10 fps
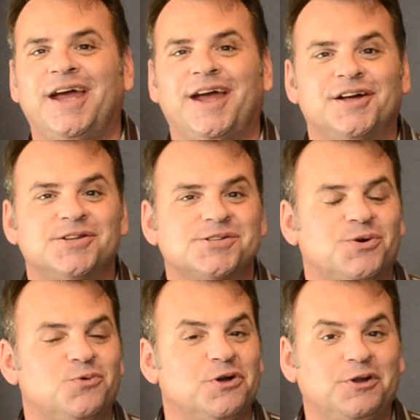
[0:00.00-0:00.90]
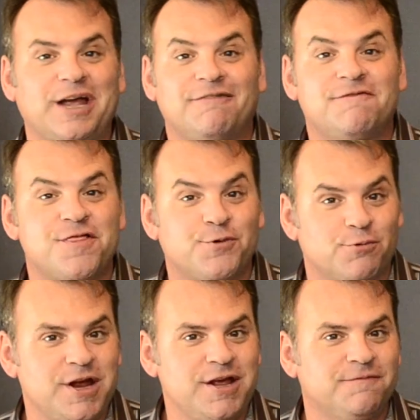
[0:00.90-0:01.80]
And so we only have
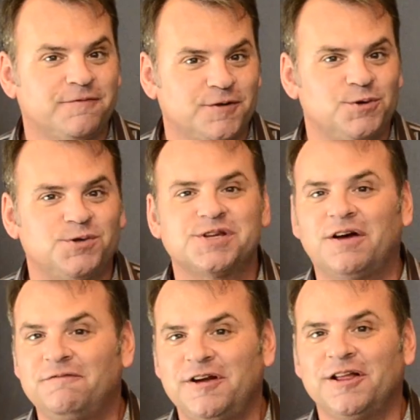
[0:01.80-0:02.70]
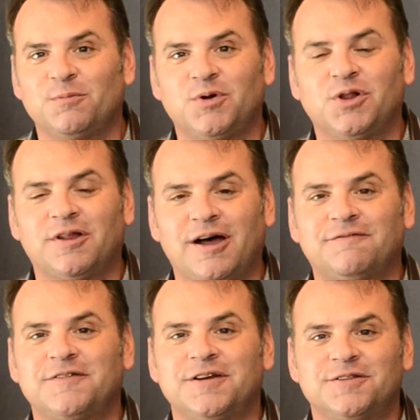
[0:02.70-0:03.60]
3 flutes available
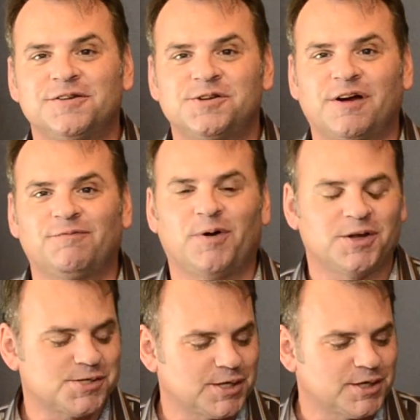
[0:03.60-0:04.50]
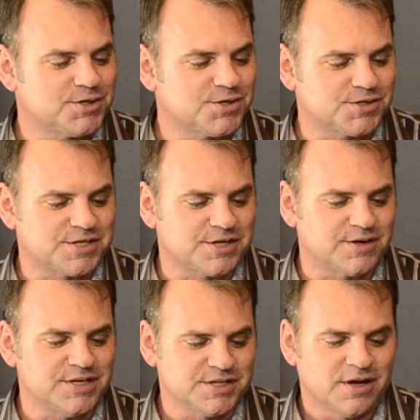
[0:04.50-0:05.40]
left in the Jeff Ball Signature
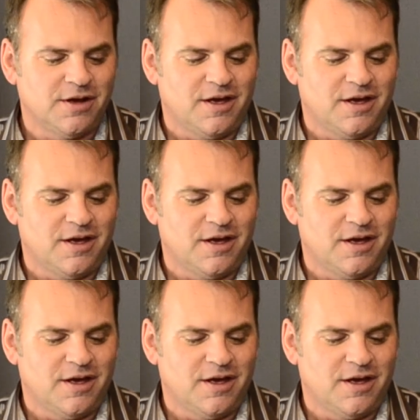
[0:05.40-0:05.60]
series.